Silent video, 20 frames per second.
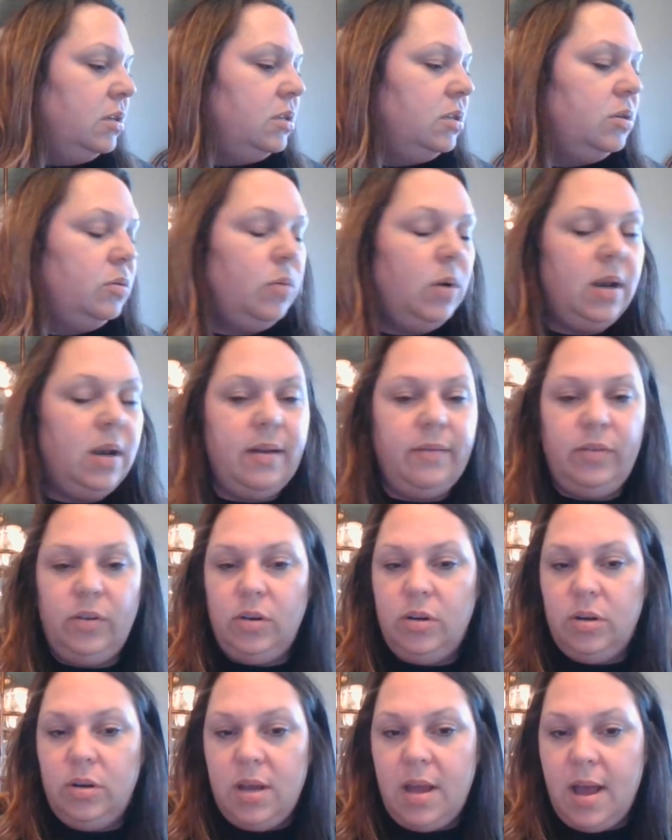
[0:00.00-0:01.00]

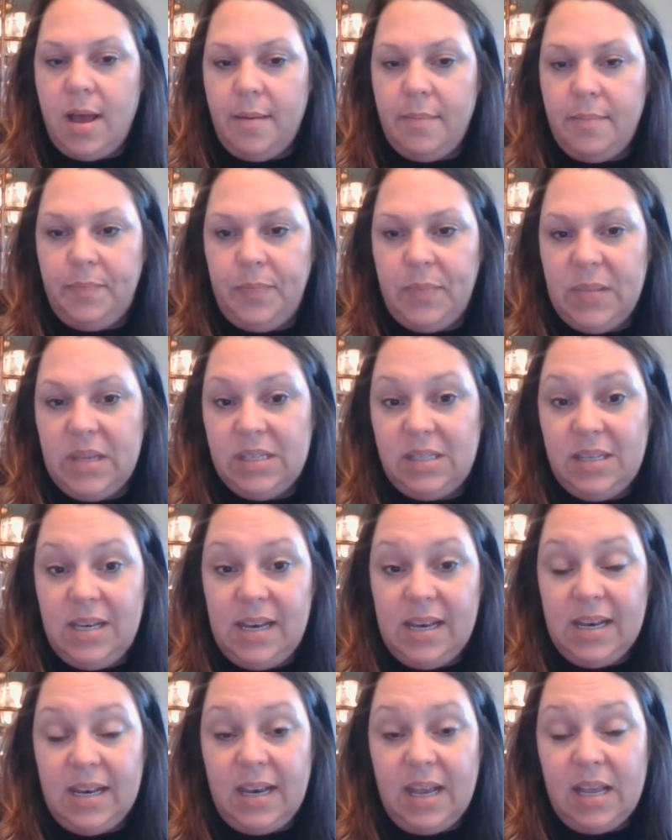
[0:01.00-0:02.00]
whatever is
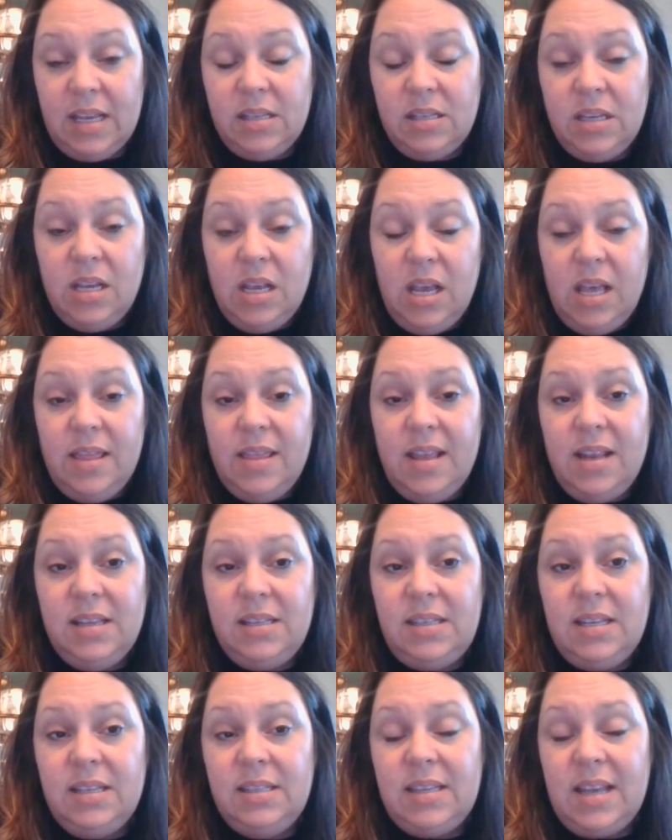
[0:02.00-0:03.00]
needed. And then
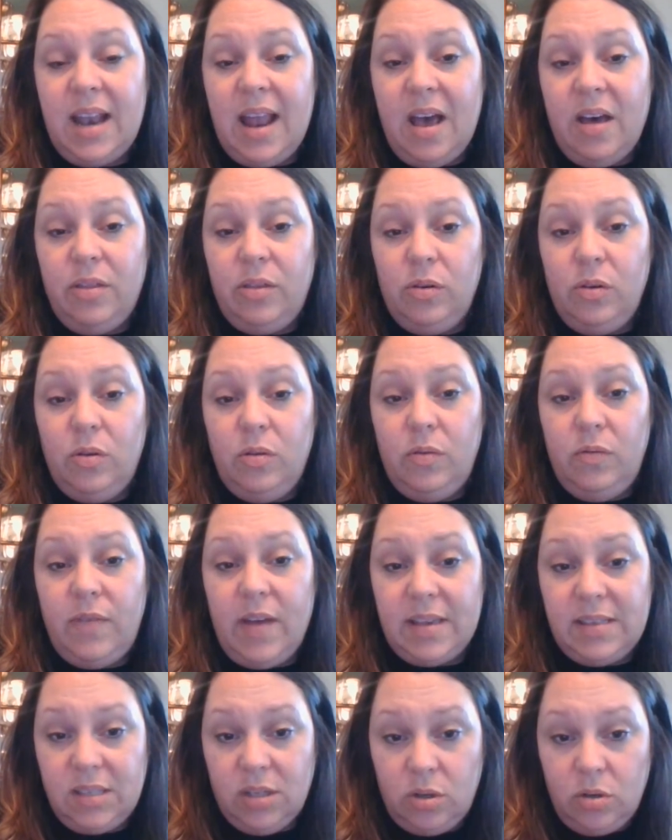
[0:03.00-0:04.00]
it sends it out through
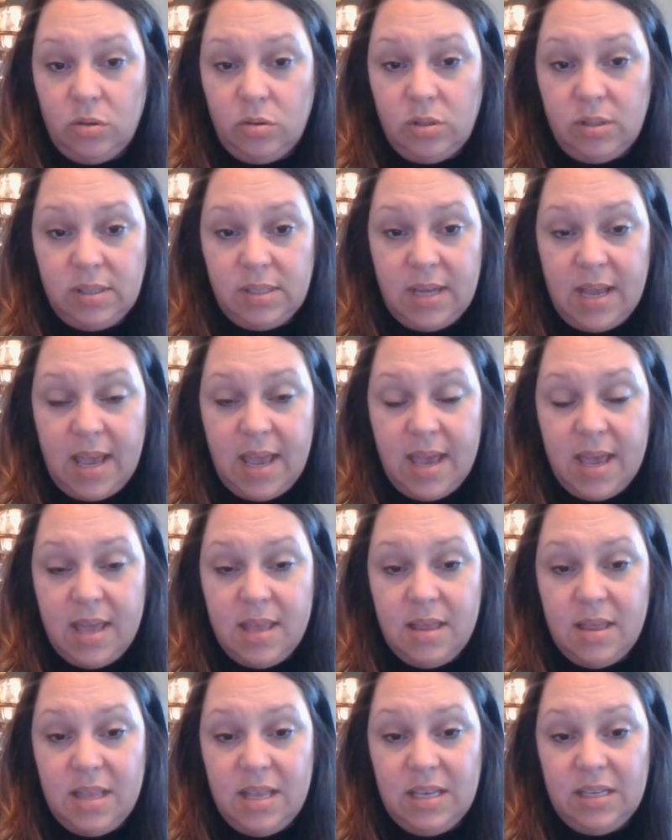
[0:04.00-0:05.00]
vesicles.
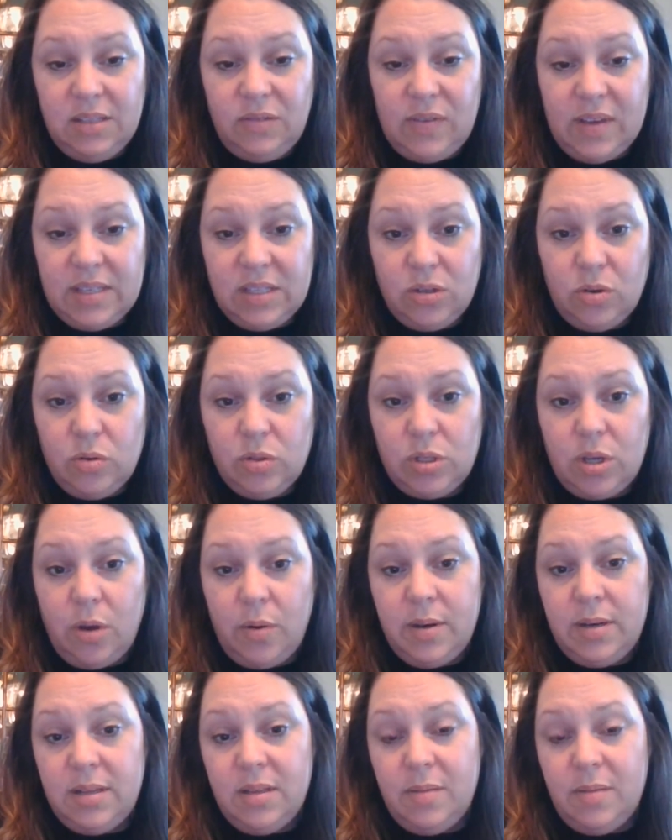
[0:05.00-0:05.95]
And these vesicles go into